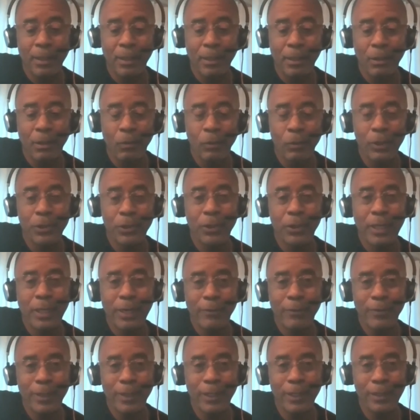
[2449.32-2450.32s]
what should I
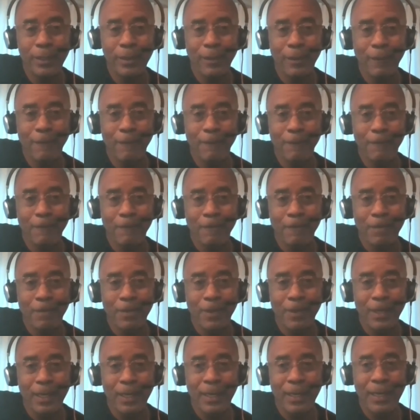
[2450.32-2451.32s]
read?
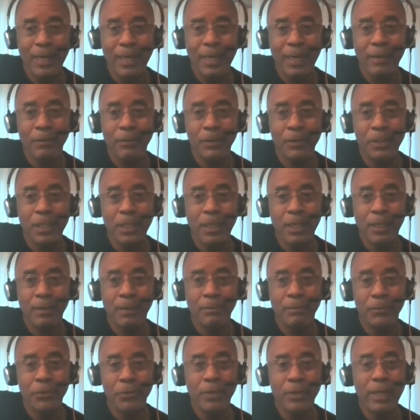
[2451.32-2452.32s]
And I will tell
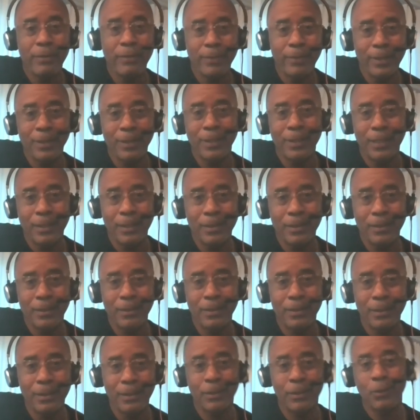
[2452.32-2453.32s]
them, try reading this.
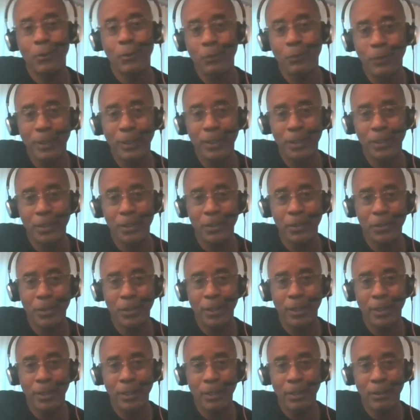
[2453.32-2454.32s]
This is a good place to
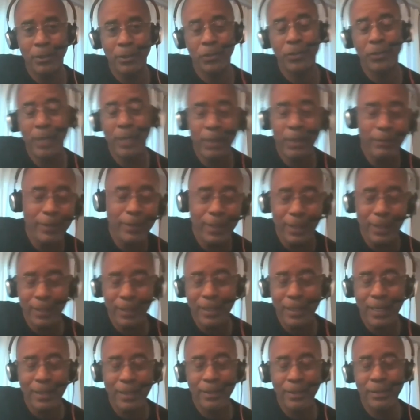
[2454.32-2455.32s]
start. Or try reading
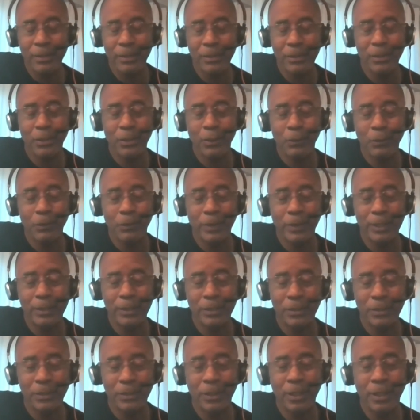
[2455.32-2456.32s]
that. Here's a good place
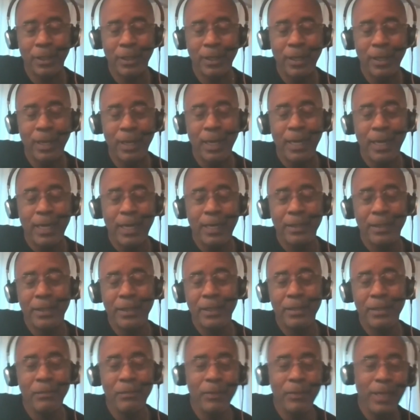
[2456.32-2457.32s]
to start. And
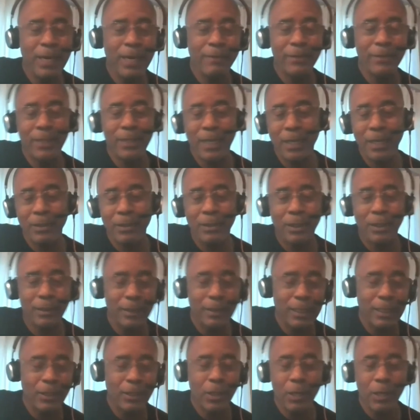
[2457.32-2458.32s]
then we have a dialogue.
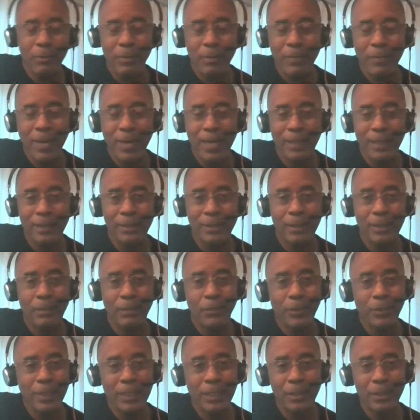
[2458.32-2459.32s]
They call me back and say,
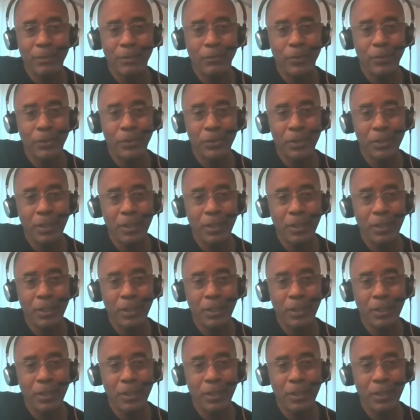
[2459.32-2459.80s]
boy, that's some real stuff.